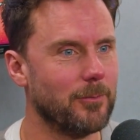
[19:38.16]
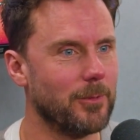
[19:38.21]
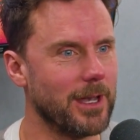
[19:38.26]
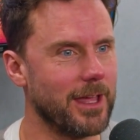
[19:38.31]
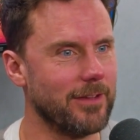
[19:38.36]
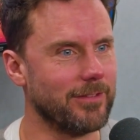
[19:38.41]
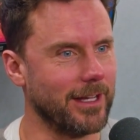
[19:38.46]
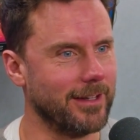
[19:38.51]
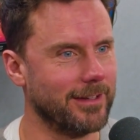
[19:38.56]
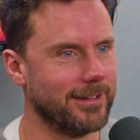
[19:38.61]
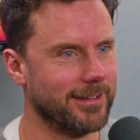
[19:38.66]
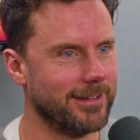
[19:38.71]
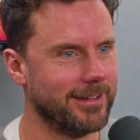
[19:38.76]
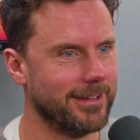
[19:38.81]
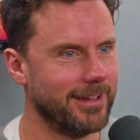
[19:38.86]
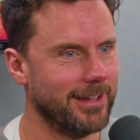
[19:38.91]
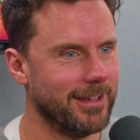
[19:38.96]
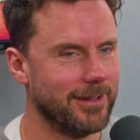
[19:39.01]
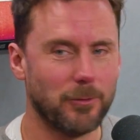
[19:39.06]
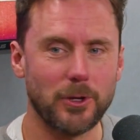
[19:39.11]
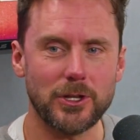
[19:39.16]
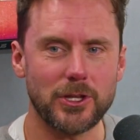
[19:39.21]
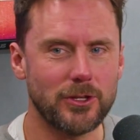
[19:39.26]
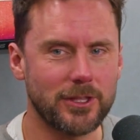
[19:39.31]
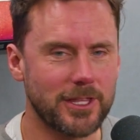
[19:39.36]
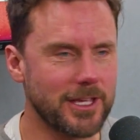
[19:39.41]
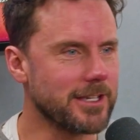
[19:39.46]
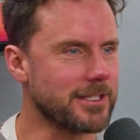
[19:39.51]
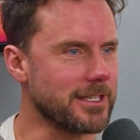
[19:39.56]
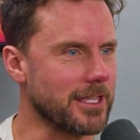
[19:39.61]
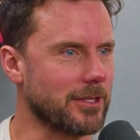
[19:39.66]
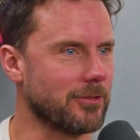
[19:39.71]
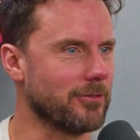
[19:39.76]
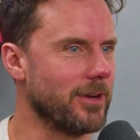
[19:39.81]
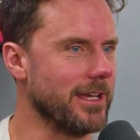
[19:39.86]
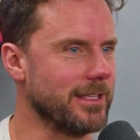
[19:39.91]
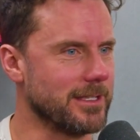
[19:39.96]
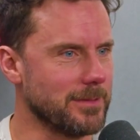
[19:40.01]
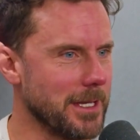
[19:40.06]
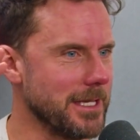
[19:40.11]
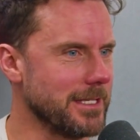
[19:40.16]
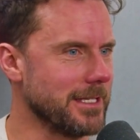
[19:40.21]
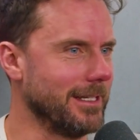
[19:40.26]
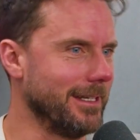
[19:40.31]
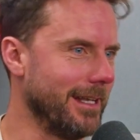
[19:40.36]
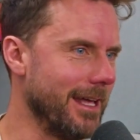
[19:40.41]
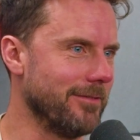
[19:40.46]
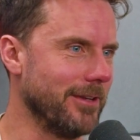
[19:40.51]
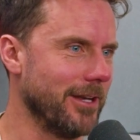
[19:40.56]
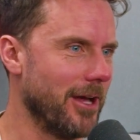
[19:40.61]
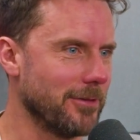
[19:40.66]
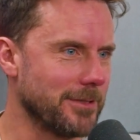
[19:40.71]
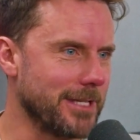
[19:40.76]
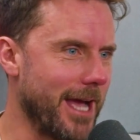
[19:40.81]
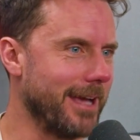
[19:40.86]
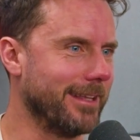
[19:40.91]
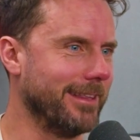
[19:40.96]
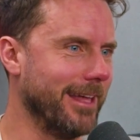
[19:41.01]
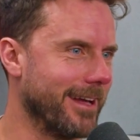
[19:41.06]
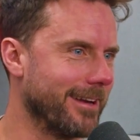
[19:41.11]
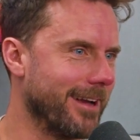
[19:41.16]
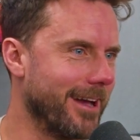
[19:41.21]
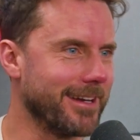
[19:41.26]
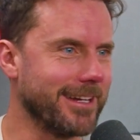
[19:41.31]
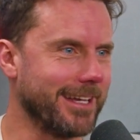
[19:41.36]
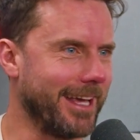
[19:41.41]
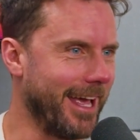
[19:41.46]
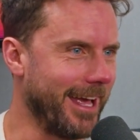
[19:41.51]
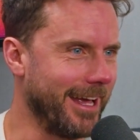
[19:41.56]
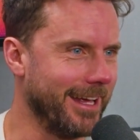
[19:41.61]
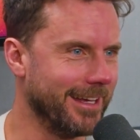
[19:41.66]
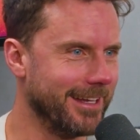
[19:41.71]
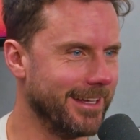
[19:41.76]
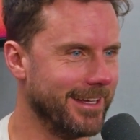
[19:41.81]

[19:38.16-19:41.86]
Whatever. What you think is a 3 to me is an 11. I'll take that. I don't care.